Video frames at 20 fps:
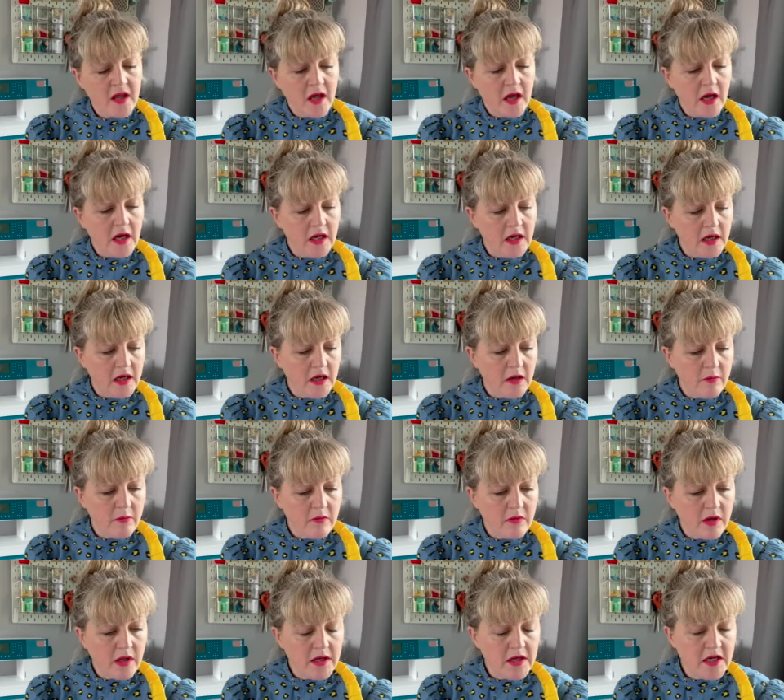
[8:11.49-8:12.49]

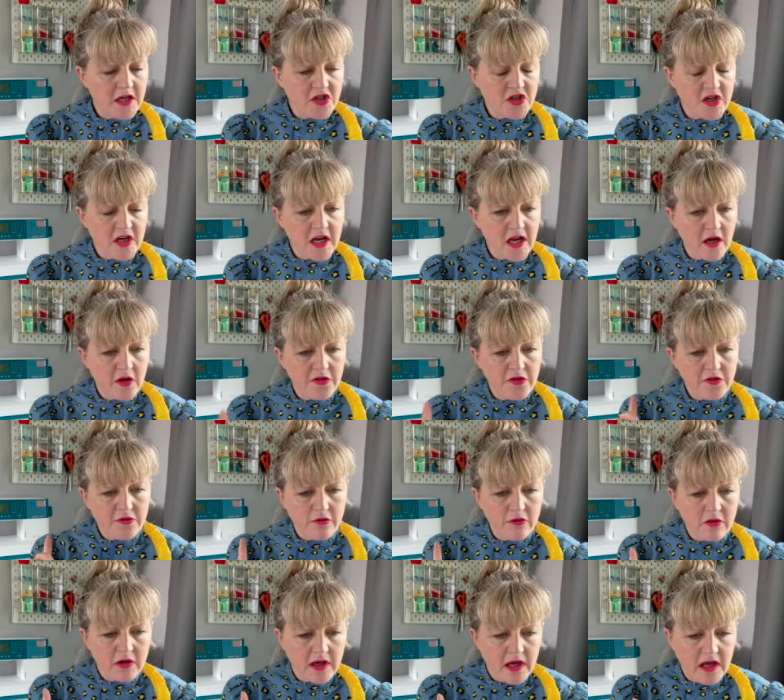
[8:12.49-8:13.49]
Um, initially, I
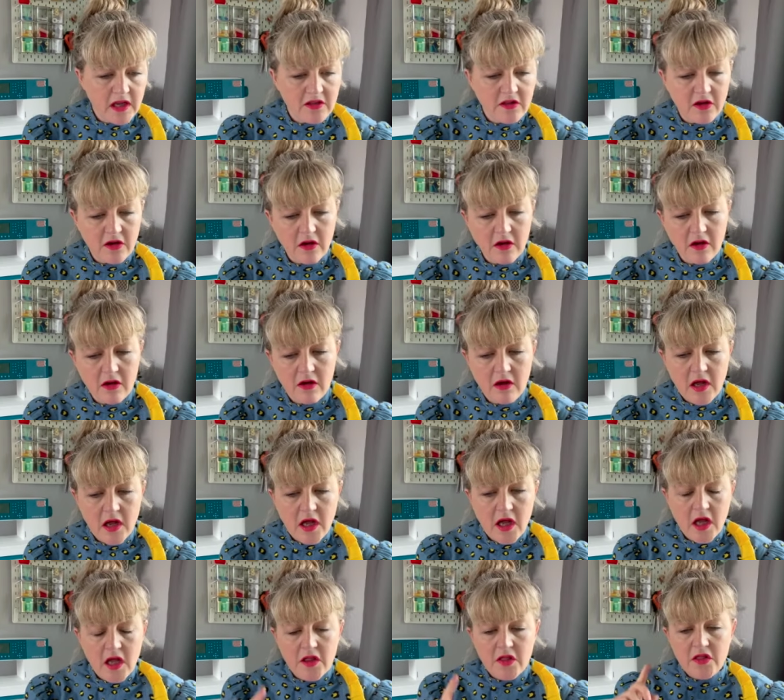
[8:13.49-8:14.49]
thought either
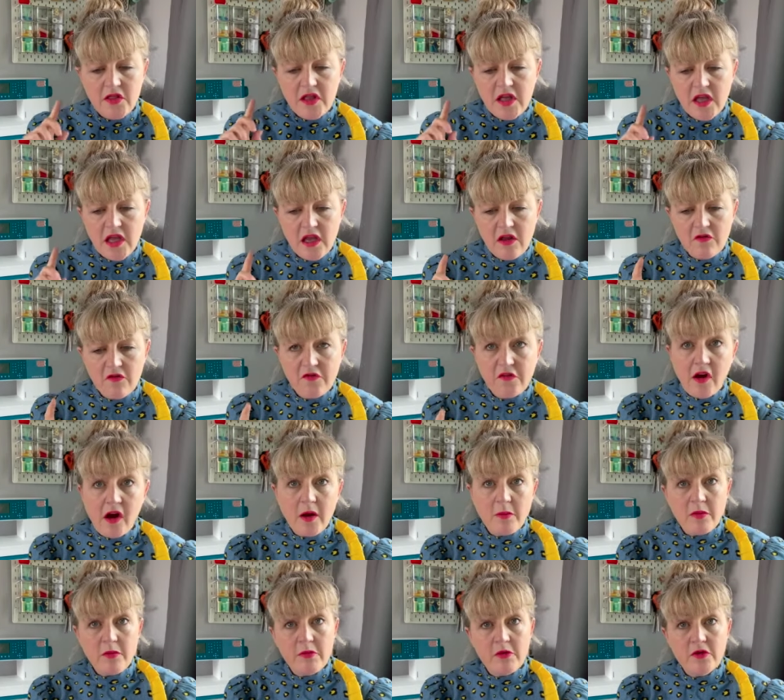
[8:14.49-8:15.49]
the
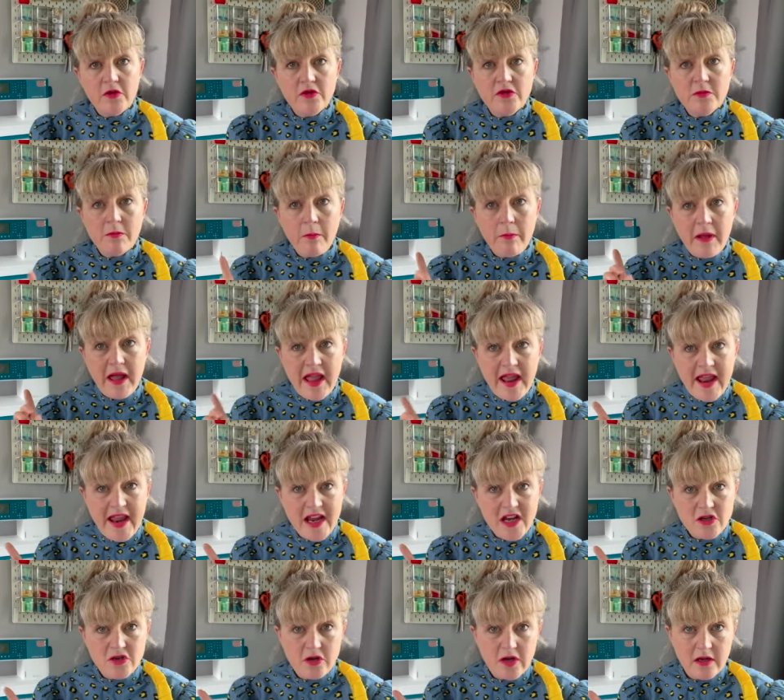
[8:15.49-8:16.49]
Fibre Mood
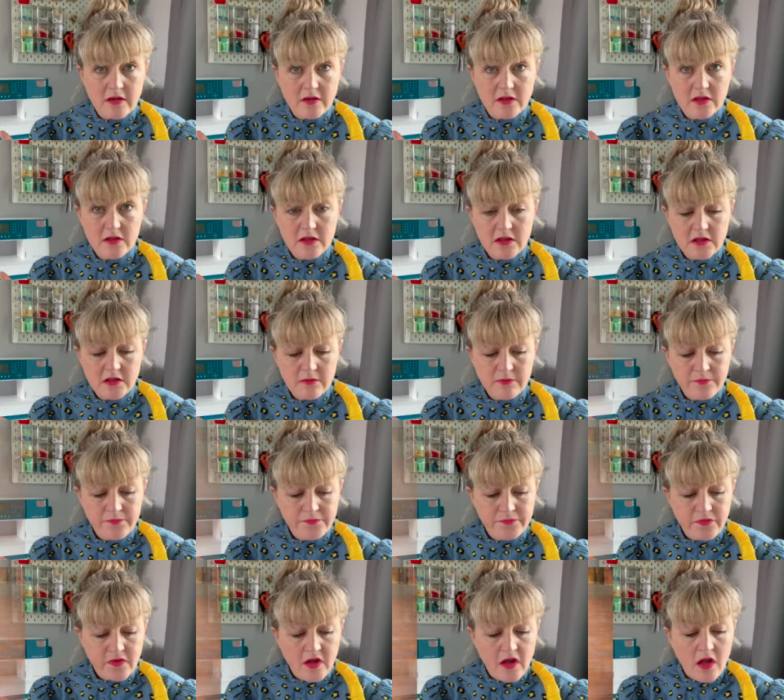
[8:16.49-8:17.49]
Bay trousers,
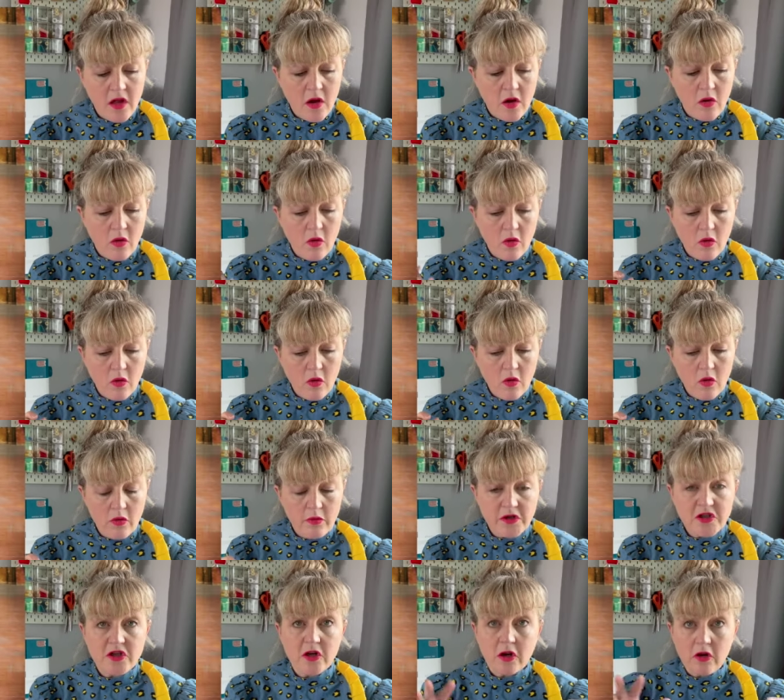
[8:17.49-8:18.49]
or
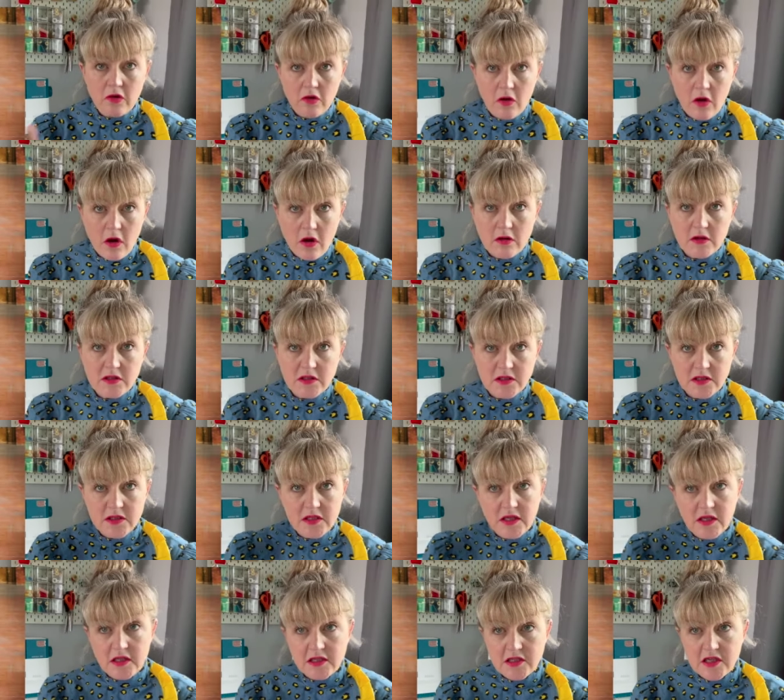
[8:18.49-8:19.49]
which are culottes,
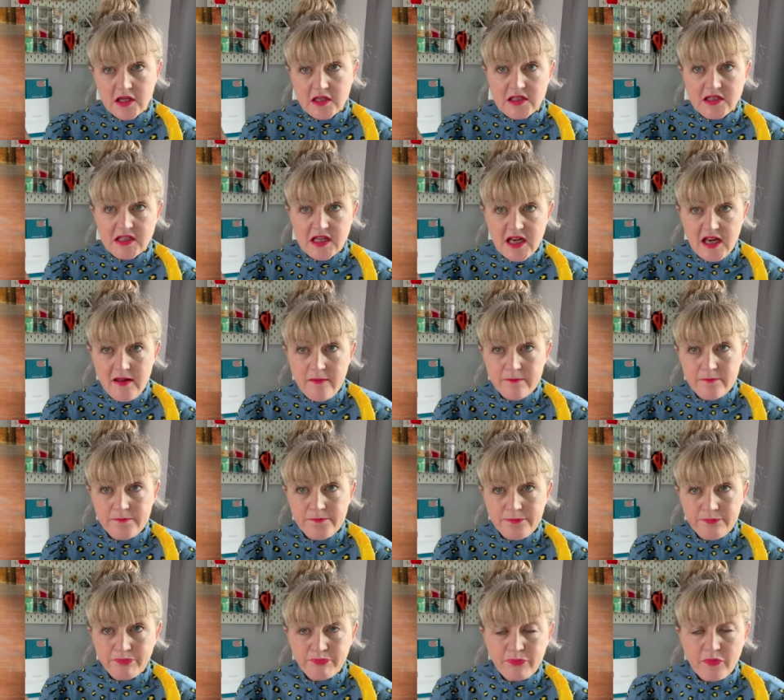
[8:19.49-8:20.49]
as you can see,
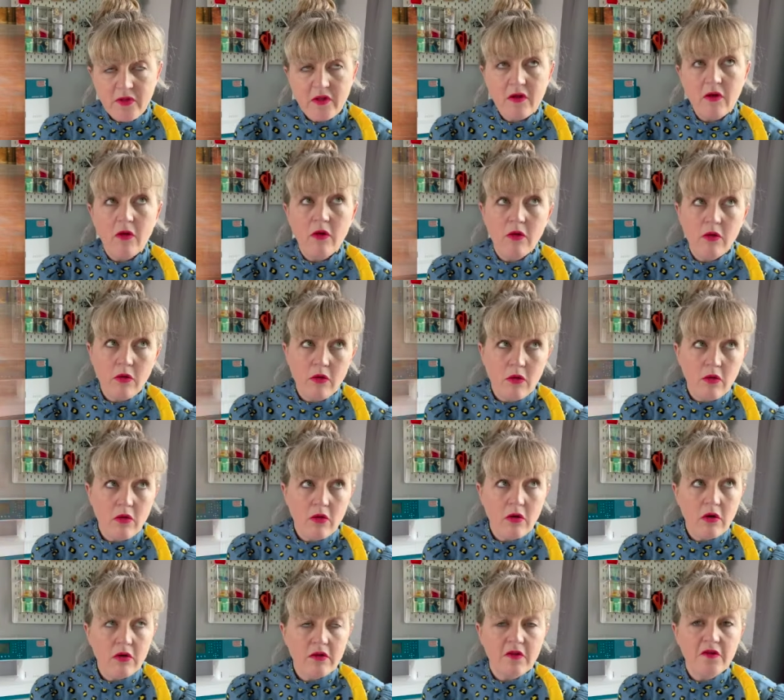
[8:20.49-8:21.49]

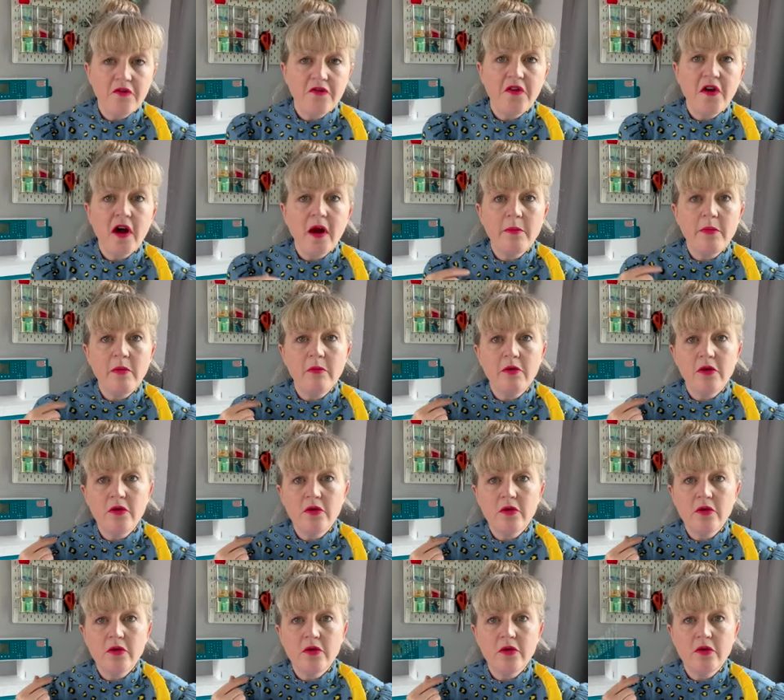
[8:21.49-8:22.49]
or the Fibre
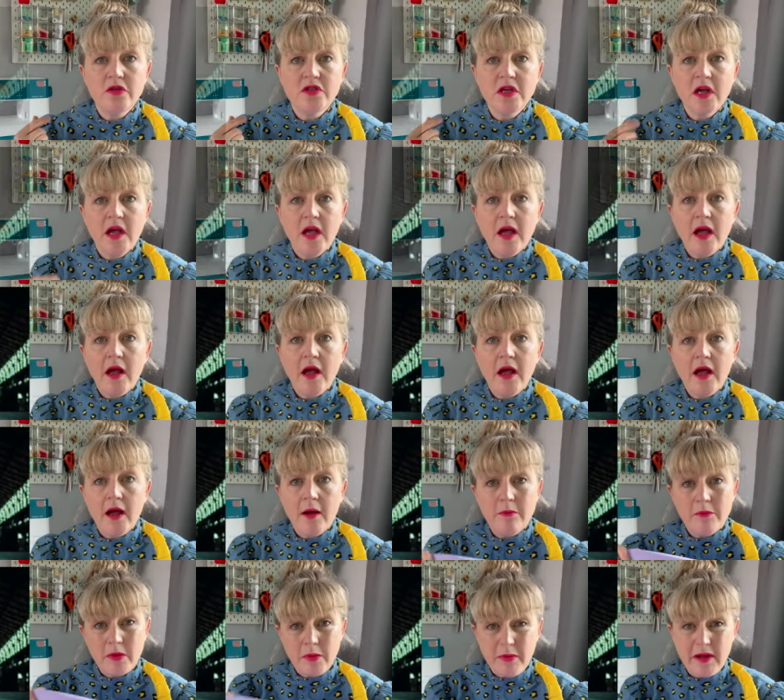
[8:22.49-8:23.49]
Mood uh,
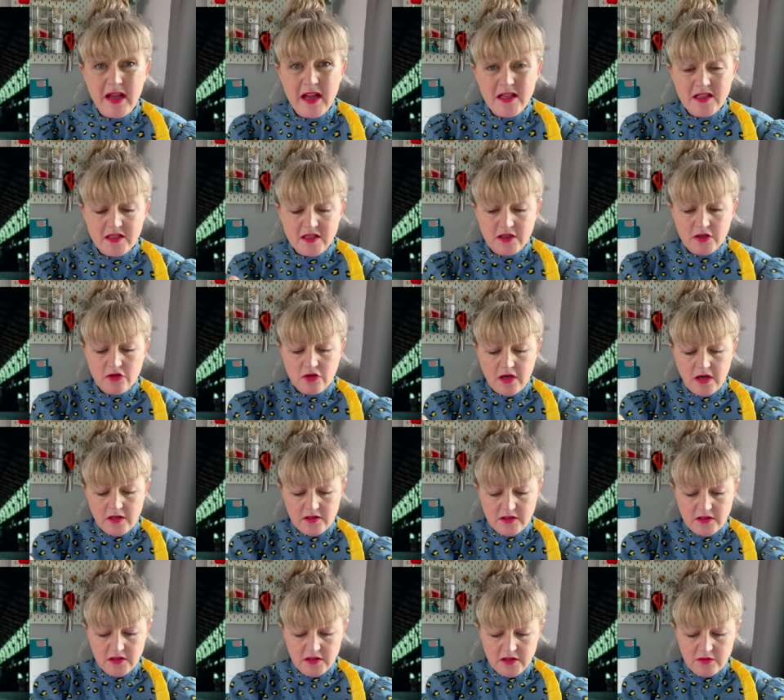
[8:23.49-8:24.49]
Babette
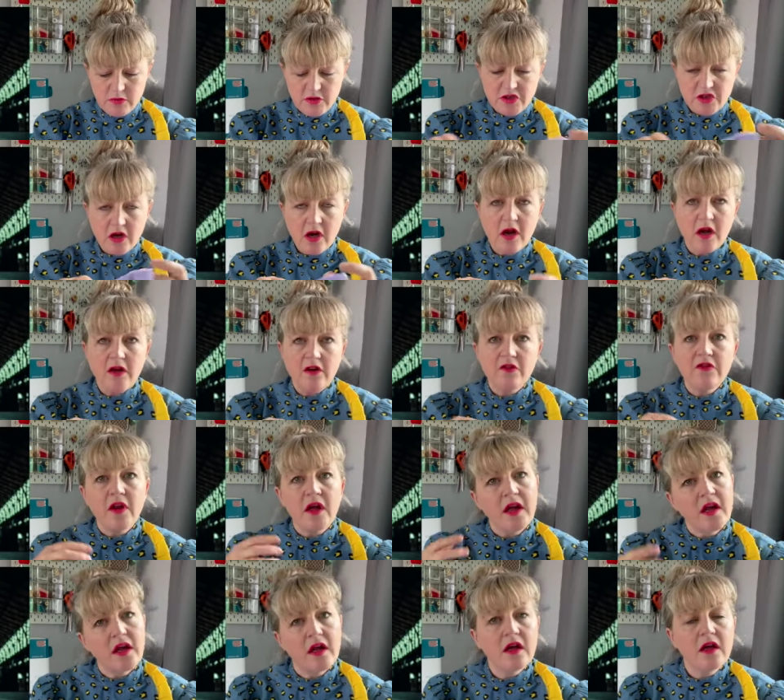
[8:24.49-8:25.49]
trousers, which are kind of
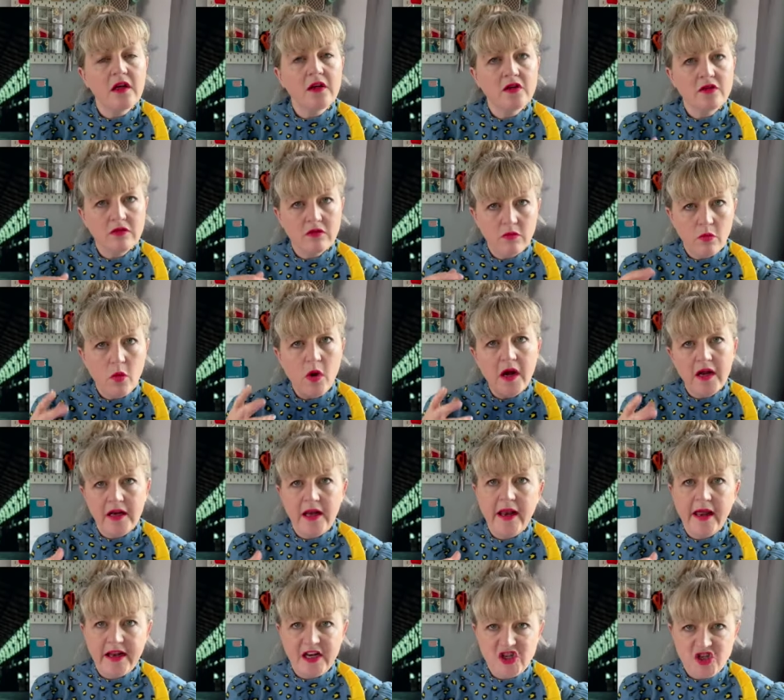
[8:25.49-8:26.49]
like a wide
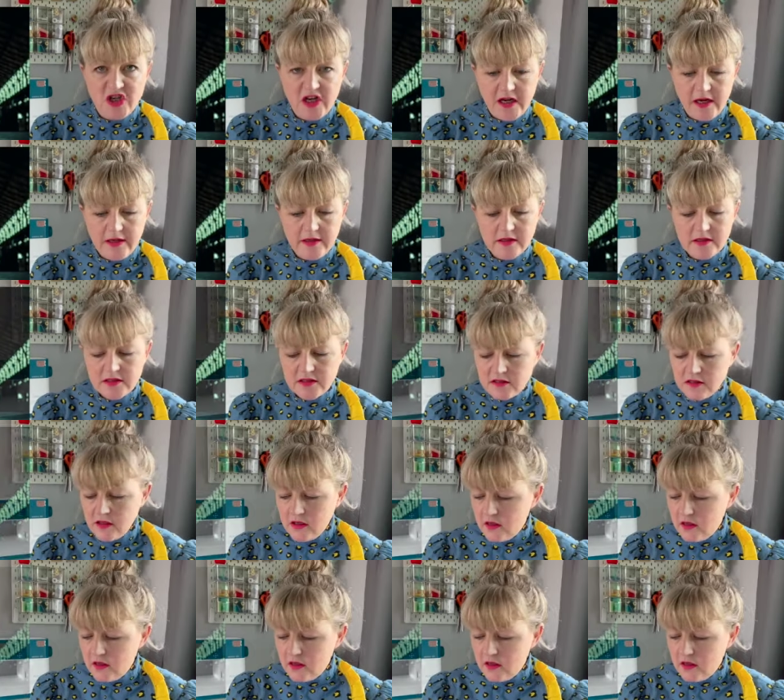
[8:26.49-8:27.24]
leg jeans.